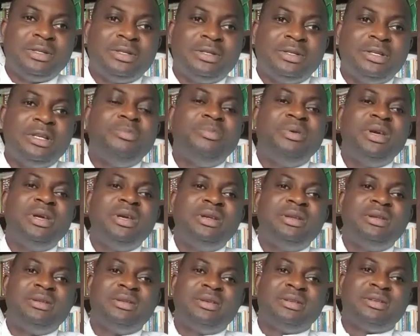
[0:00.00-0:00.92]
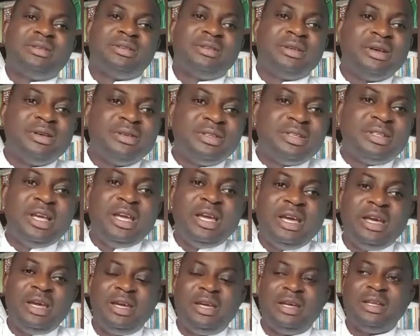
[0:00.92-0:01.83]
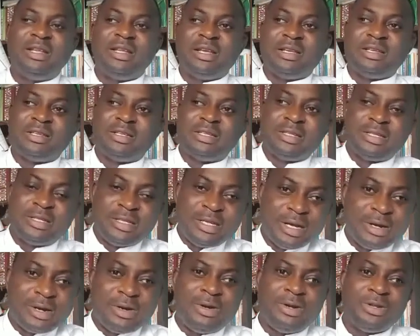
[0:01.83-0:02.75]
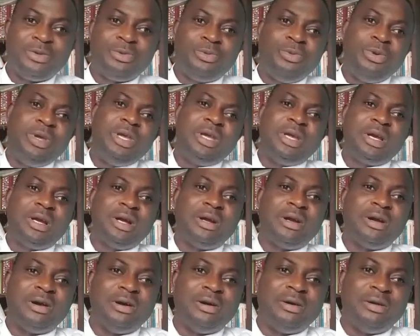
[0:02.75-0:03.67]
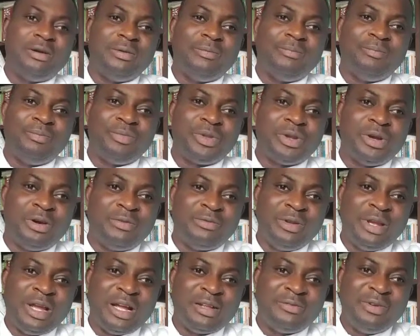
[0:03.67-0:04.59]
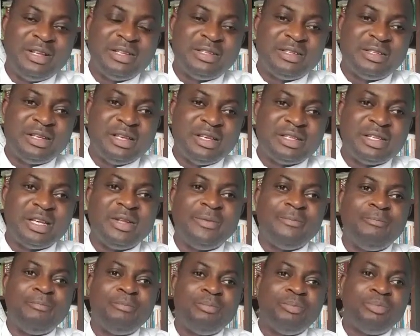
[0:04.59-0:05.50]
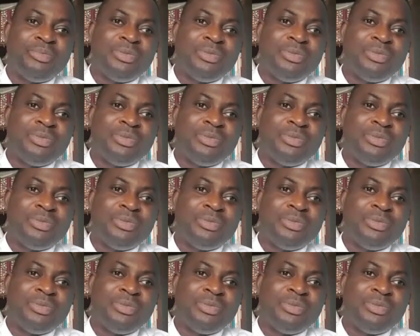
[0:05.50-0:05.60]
Today being the Thursday in the second week of the Advent season,